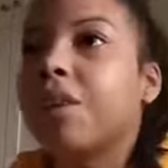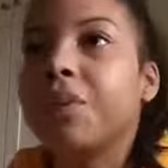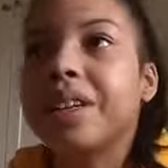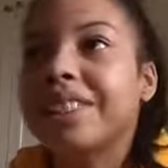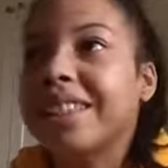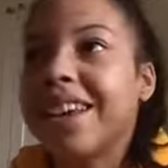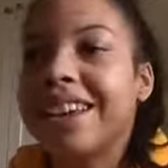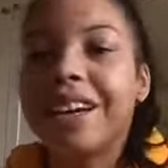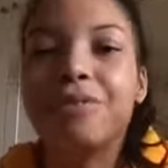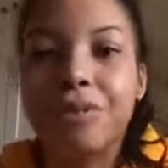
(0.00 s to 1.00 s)
Can't wait to
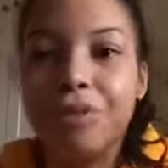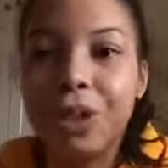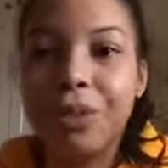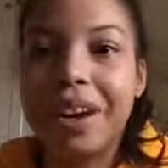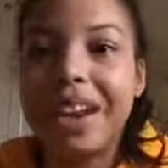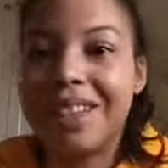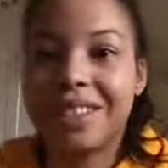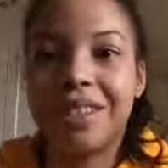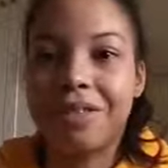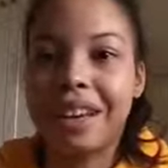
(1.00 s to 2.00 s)
get it and review it and
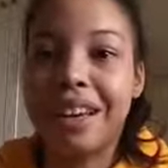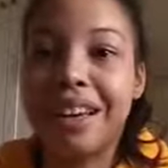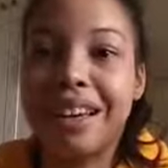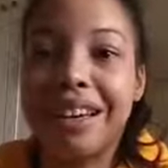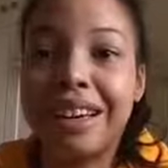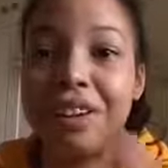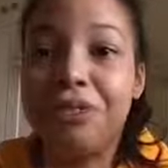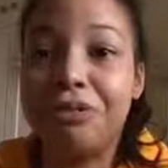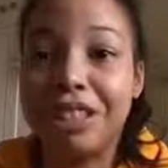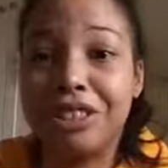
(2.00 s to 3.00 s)
stuff like that. And
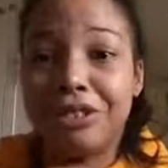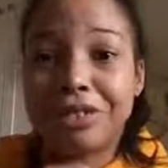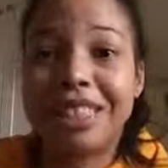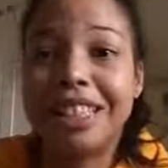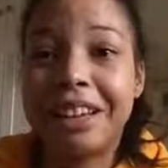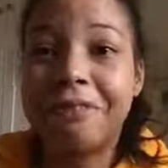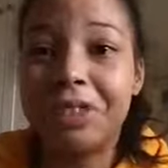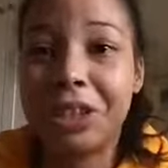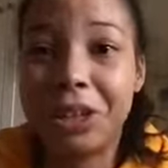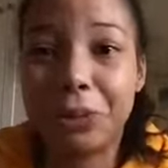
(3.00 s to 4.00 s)
hopefully she'll see that
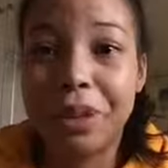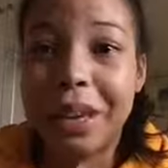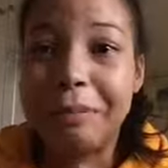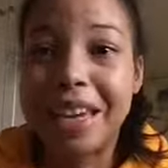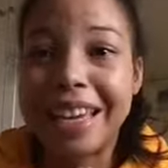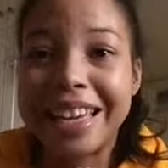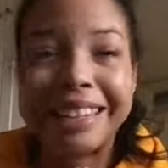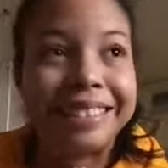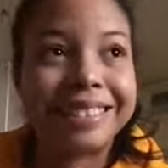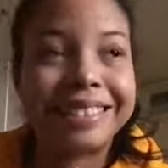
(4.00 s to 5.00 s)
video when I make
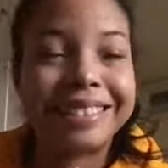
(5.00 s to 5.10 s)
it.